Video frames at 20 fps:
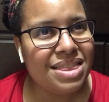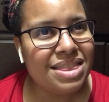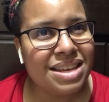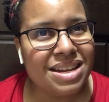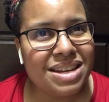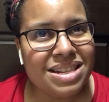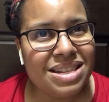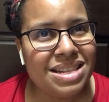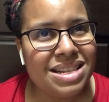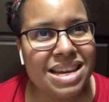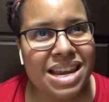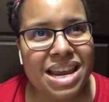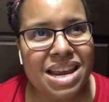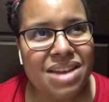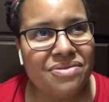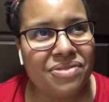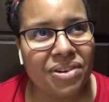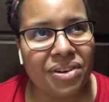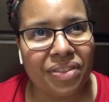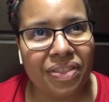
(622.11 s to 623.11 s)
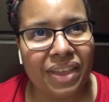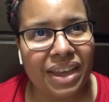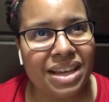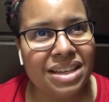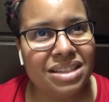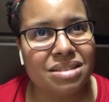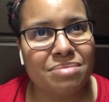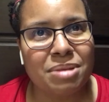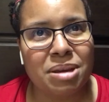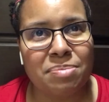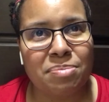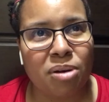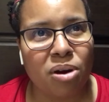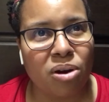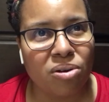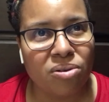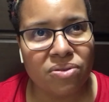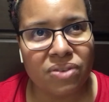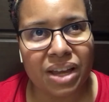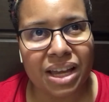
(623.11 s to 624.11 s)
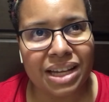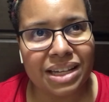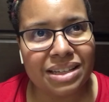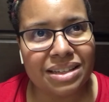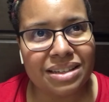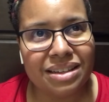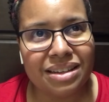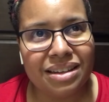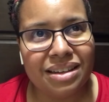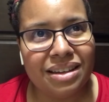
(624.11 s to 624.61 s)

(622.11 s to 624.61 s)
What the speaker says: the need for things to be perfect.